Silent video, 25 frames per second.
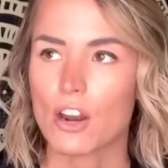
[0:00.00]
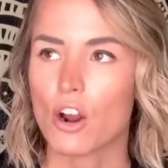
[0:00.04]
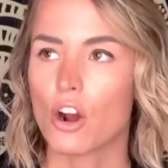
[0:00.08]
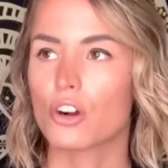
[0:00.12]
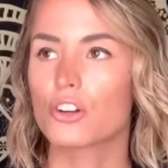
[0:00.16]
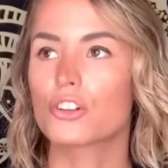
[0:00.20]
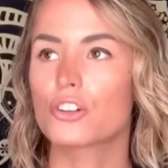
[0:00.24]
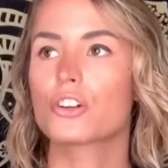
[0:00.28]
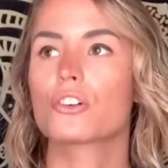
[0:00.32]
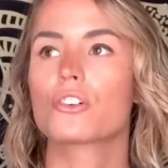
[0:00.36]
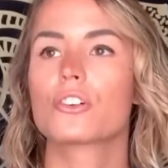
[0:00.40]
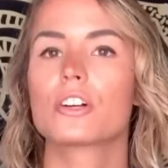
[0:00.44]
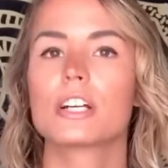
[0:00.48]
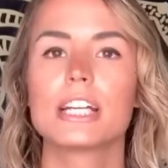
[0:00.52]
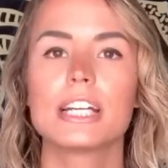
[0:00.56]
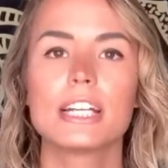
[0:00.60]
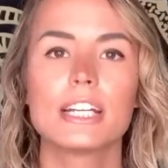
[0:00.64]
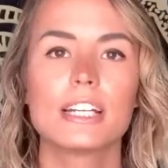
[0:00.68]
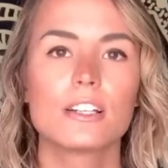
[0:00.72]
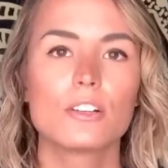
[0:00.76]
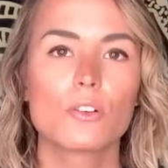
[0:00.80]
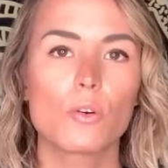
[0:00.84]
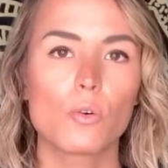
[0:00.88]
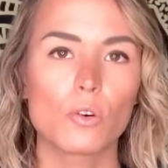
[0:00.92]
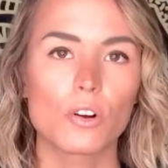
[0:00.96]

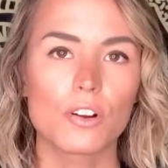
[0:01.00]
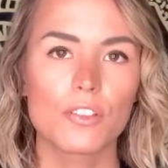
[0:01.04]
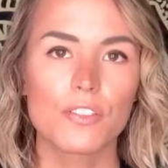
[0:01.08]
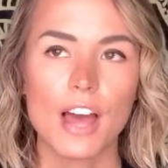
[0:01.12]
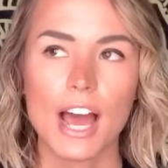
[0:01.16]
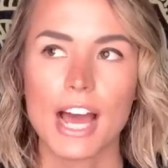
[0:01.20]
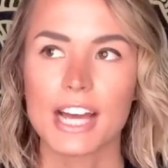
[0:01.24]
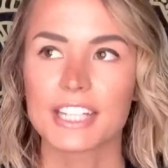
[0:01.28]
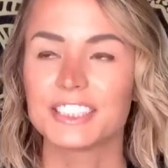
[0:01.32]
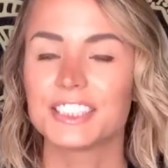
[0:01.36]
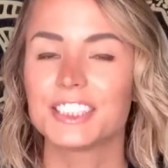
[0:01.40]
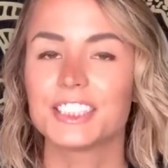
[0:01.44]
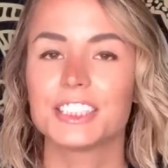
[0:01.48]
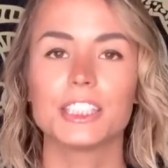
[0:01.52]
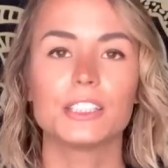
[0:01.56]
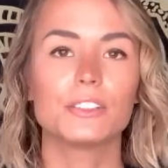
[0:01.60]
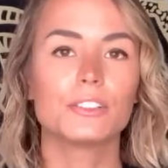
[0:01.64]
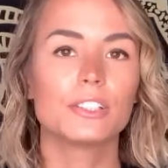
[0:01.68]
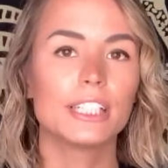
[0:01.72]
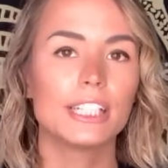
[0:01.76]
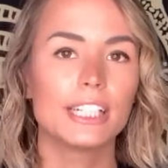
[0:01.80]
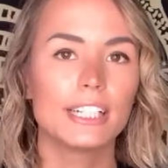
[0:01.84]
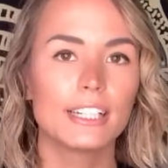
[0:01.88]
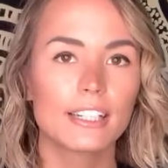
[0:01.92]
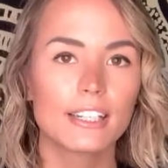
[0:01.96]
Arcturian or that
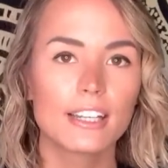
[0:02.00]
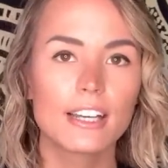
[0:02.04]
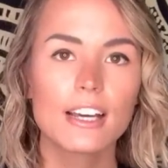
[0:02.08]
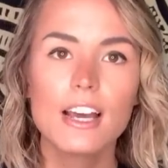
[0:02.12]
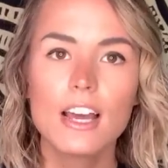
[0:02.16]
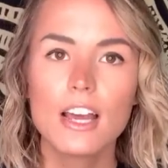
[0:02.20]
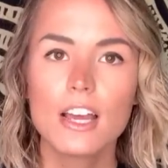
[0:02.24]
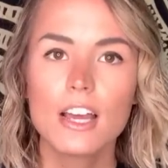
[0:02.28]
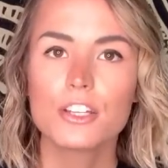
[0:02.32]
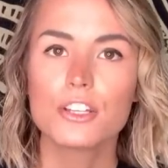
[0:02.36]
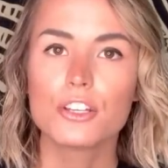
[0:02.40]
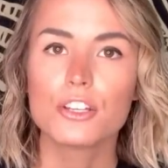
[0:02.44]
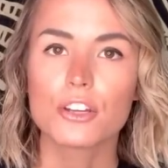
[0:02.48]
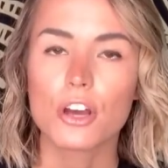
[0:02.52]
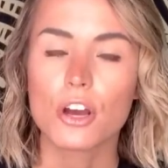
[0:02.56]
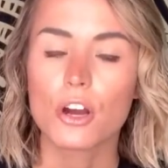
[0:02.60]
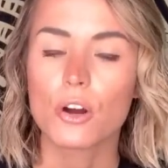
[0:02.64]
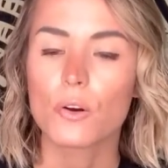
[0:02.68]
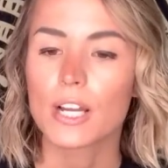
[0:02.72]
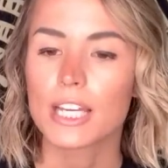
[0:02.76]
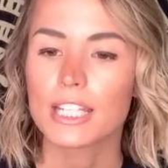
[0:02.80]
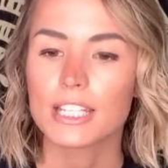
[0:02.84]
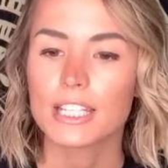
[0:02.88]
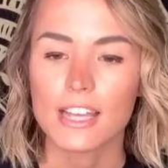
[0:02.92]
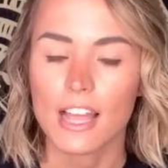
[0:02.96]
Syrian, in
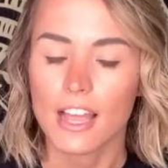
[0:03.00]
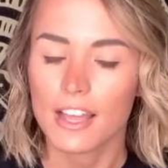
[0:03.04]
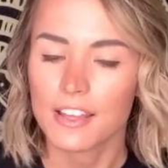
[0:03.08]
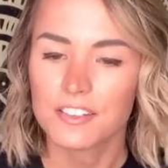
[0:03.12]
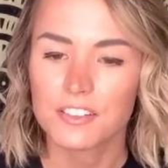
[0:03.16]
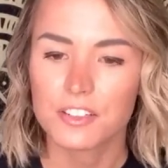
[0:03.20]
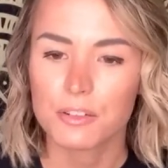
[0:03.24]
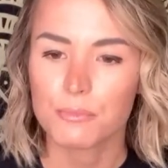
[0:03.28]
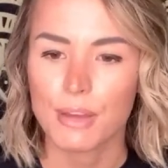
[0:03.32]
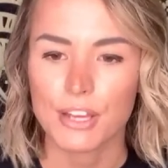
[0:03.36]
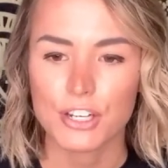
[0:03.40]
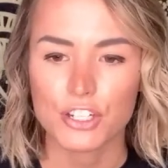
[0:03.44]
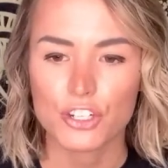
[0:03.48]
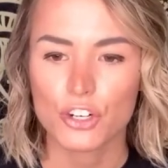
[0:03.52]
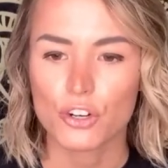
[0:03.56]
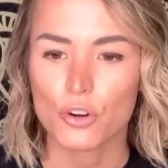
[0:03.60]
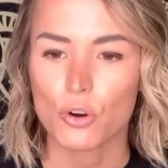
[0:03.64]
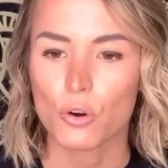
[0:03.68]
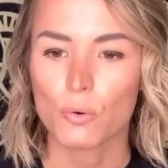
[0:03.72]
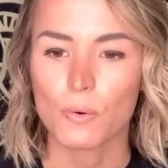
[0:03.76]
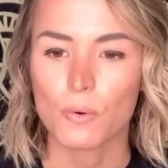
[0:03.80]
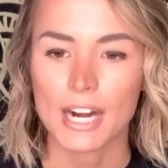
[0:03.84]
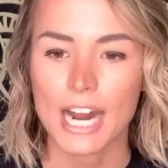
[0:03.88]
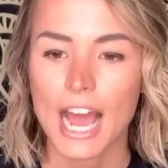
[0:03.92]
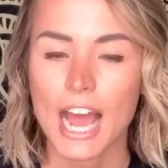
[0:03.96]
the 8th dimension
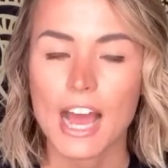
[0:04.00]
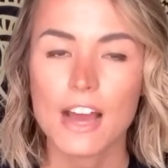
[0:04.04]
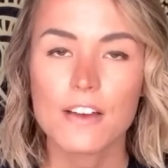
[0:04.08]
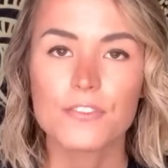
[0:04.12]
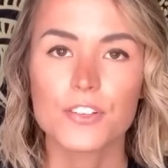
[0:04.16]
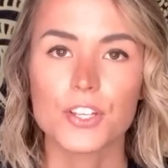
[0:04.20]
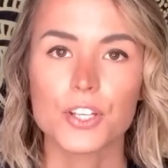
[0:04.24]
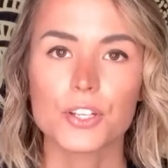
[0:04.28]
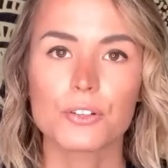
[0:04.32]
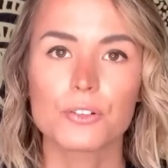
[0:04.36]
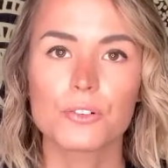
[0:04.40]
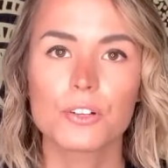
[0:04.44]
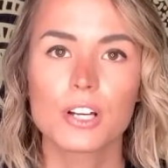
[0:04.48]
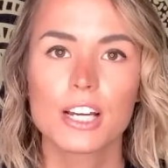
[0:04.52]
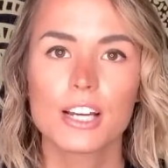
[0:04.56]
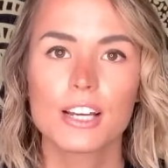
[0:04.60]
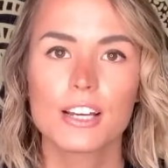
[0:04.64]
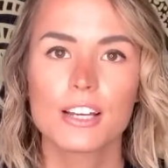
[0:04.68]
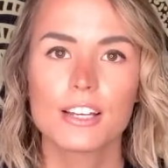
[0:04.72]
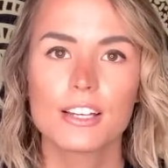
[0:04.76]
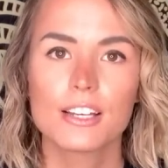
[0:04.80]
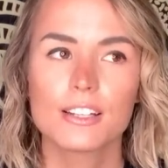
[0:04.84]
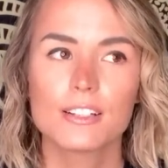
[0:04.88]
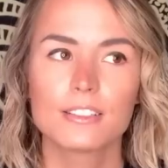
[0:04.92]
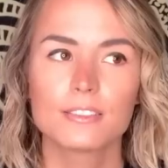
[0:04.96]
or what have you,
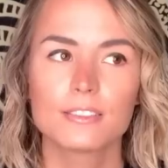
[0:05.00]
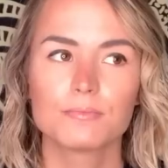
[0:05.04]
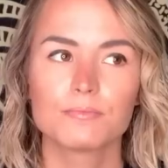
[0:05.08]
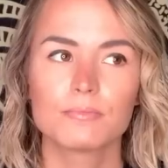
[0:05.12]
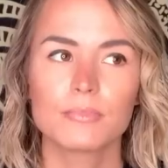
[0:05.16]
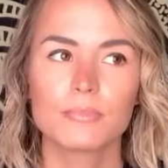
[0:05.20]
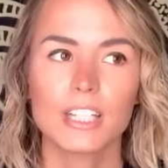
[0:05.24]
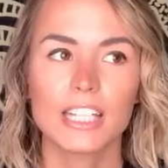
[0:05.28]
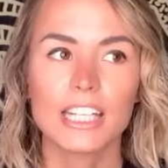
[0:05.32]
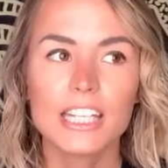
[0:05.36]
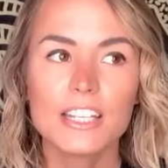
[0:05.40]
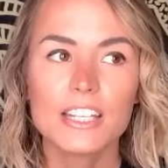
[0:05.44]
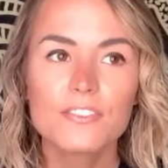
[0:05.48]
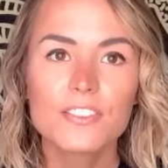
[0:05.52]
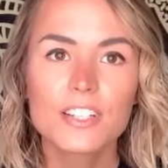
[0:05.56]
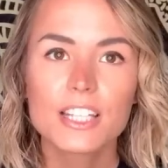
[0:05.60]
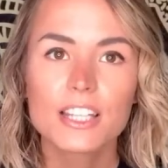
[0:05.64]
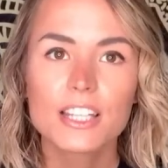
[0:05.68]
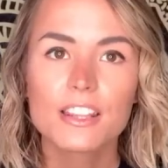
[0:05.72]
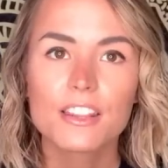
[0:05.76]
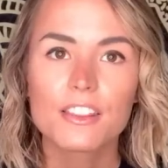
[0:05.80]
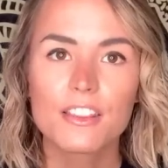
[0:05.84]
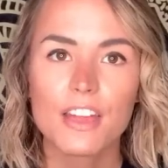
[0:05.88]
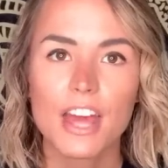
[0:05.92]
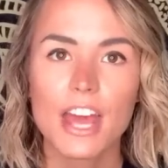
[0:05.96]

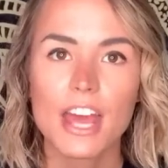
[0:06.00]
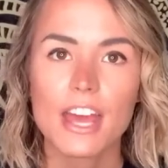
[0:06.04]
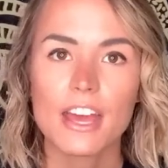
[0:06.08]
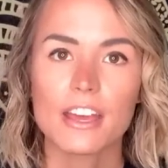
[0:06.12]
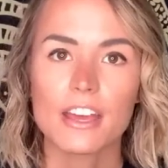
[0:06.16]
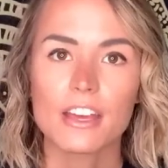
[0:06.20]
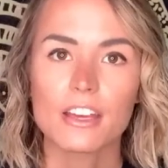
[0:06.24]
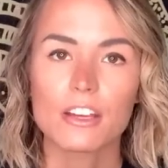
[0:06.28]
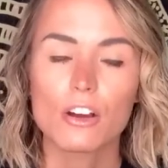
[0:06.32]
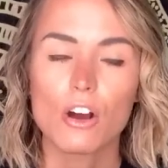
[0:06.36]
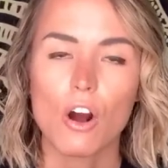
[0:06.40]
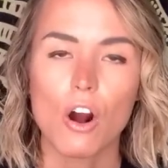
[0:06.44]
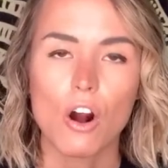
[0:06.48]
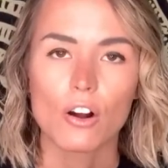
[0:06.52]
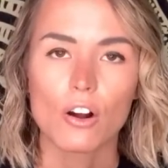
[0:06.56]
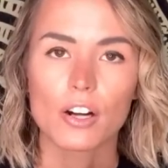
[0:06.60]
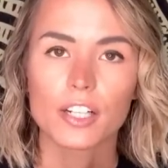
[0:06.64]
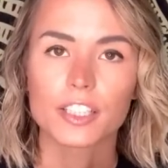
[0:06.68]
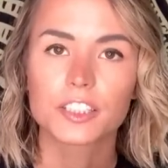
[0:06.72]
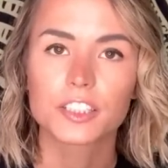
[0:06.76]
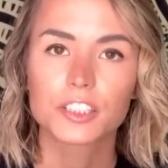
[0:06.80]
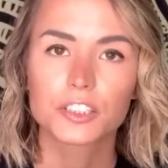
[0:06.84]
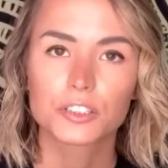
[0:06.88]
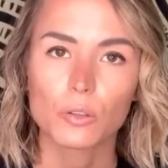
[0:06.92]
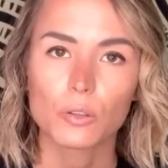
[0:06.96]
even they are
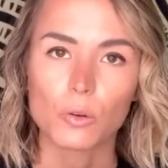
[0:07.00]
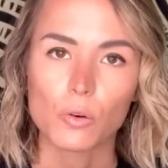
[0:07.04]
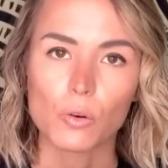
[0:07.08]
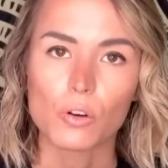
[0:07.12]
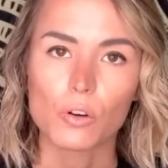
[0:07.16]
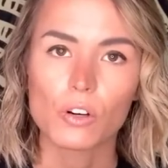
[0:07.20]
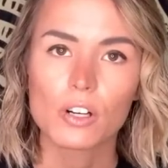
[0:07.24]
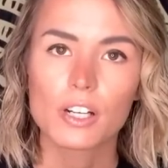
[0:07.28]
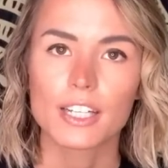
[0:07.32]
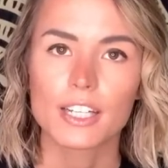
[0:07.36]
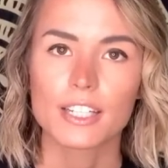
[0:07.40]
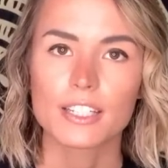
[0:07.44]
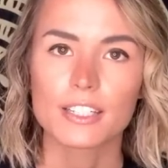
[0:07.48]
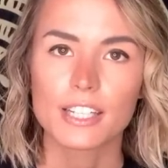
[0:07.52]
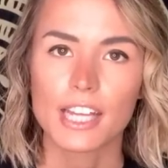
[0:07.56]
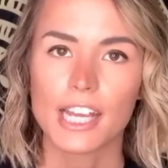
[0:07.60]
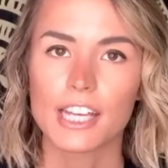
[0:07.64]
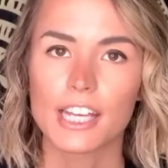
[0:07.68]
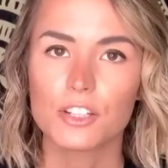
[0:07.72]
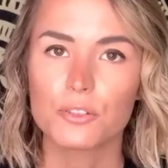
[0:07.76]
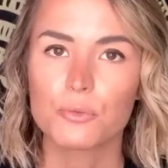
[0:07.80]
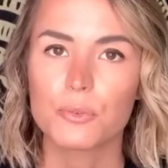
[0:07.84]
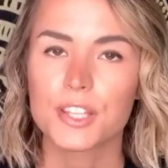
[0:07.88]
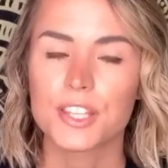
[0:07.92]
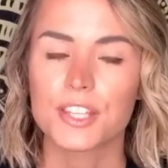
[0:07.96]
a soul
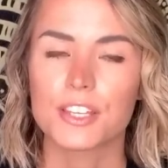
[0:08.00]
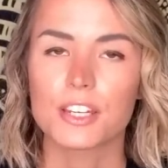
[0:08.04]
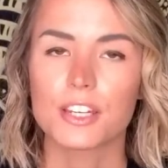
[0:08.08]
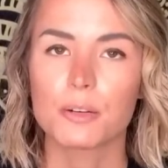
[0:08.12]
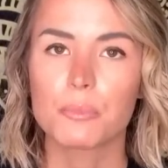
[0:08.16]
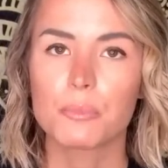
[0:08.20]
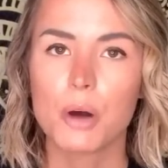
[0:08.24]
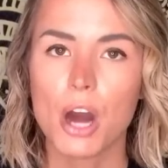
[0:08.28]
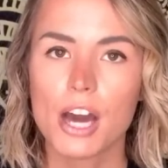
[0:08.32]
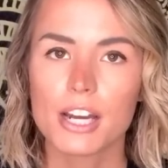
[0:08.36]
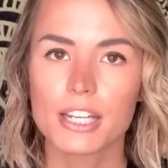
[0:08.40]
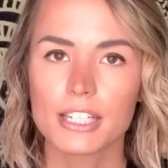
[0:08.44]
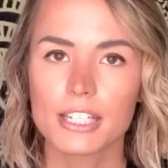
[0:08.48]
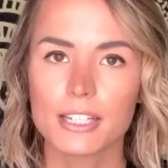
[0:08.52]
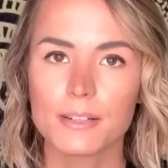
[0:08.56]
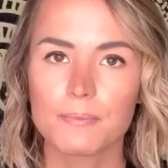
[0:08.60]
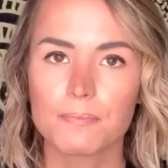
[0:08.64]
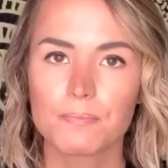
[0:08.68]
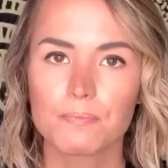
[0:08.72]
contained within a body.